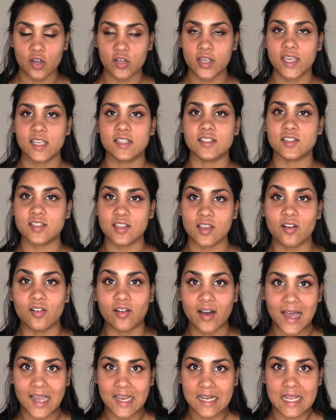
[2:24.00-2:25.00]
Okay,
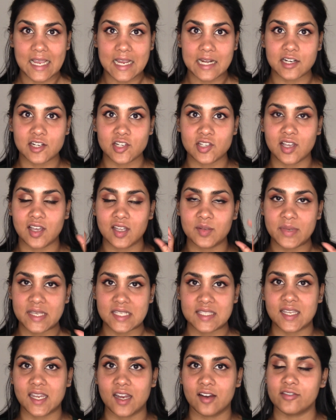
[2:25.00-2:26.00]
so eyeliner's on,
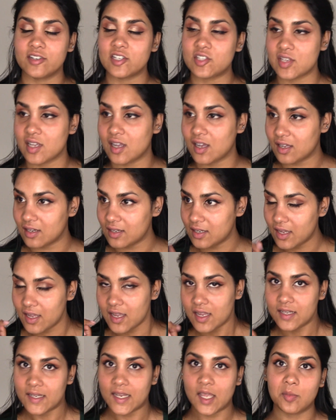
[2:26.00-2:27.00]
mascara's on.
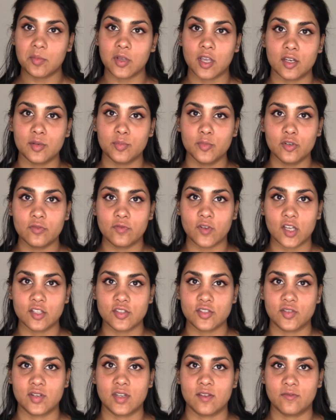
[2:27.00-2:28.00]
Now I'm gonna move on
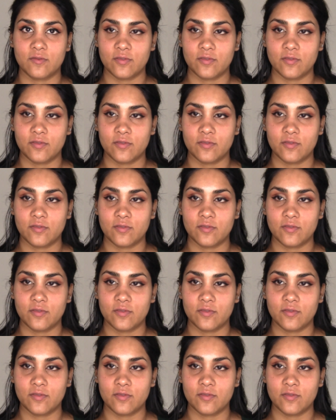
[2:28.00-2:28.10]
to the